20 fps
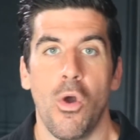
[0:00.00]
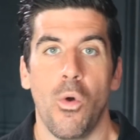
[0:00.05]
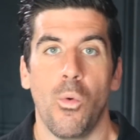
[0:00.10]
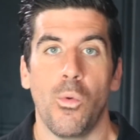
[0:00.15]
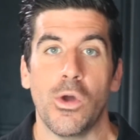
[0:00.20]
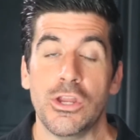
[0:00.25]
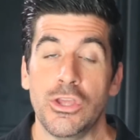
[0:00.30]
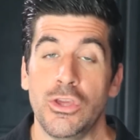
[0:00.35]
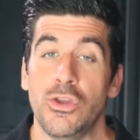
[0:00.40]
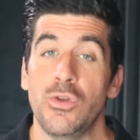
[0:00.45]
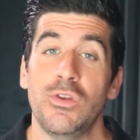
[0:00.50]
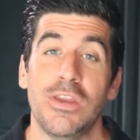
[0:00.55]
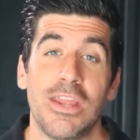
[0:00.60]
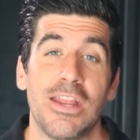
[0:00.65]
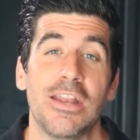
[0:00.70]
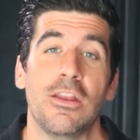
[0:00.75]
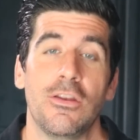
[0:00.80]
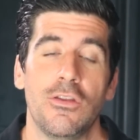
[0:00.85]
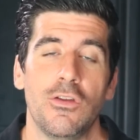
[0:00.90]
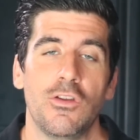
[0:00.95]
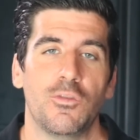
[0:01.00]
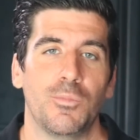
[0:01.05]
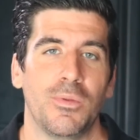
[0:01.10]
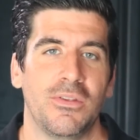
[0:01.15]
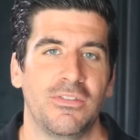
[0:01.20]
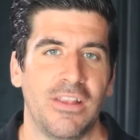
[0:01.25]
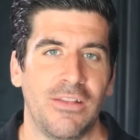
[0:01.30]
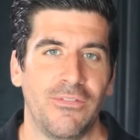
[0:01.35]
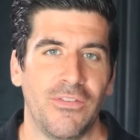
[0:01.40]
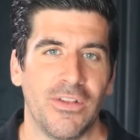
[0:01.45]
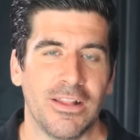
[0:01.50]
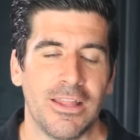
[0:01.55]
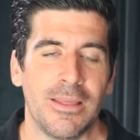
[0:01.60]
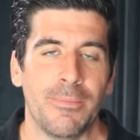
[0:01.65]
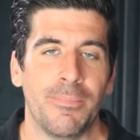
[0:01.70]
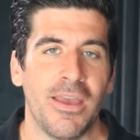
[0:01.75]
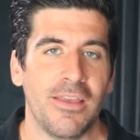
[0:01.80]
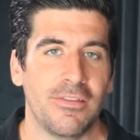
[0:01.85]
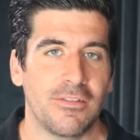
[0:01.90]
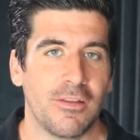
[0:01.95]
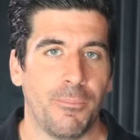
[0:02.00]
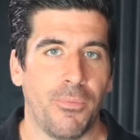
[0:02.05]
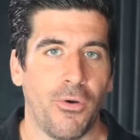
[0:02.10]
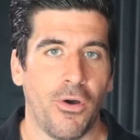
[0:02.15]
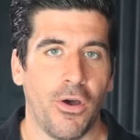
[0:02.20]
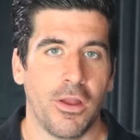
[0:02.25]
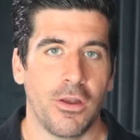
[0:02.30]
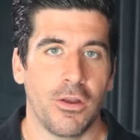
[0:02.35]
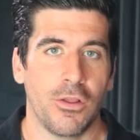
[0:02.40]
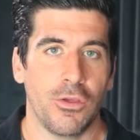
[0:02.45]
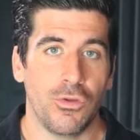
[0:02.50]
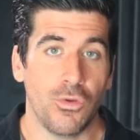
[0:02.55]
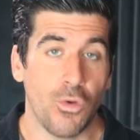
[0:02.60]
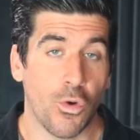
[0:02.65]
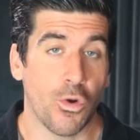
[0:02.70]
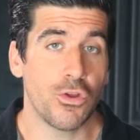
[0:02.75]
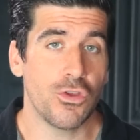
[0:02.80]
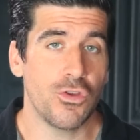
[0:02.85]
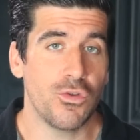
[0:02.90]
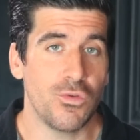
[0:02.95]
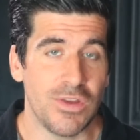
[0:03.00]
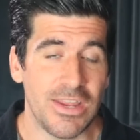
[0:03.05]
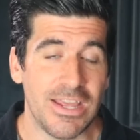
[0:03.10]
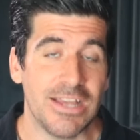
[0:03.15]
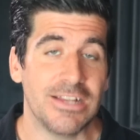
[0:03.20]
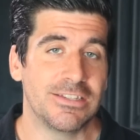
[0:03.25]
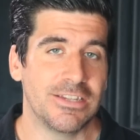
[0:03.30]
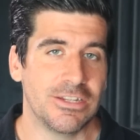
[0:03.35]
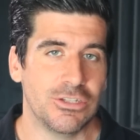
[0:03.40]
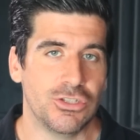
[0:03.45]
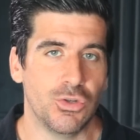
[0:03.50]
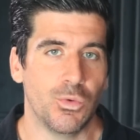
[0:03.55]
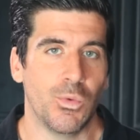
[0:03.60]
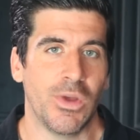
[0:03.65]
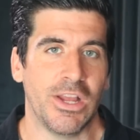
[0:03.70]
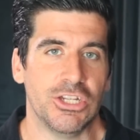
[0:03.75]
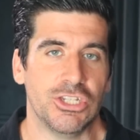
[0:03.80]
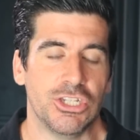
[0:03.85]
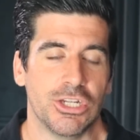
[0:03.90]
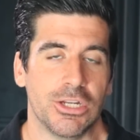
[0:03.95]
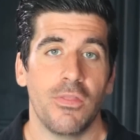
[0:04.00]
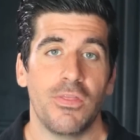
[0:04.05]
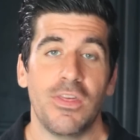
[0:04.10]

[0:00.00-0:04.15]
what you need to do specifically based upon your unique situation.